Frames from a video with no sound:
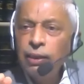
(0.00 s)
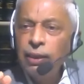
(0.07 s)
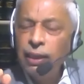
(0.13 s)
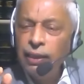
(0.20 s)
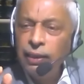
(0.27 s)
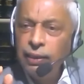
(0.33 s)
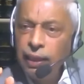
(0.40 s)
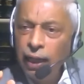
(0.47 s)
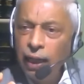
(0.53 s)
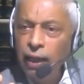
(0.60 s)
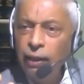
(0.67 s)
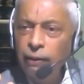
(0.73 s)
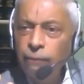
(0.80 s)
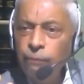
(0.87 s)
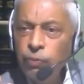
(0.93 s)
the
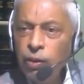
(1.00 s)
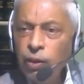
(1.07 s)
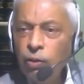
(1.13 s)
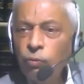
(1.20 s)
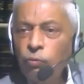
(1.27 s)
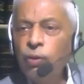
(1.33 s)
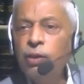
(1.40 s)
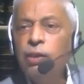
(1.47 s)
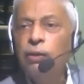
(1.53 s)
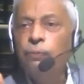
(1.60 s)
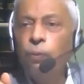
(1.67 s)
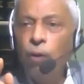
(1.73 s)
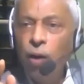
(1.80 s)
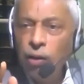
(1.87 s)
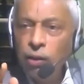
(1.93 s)
share which the
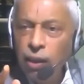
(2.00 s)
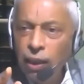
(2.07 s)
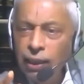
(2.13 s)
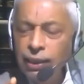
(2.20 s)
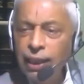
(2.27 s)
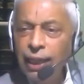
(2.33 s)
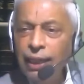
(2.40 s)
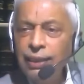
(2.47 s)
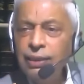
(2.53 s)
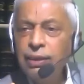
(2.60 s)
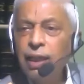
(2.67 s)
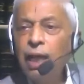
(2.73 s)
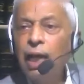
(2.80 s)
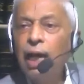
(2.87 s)
father gets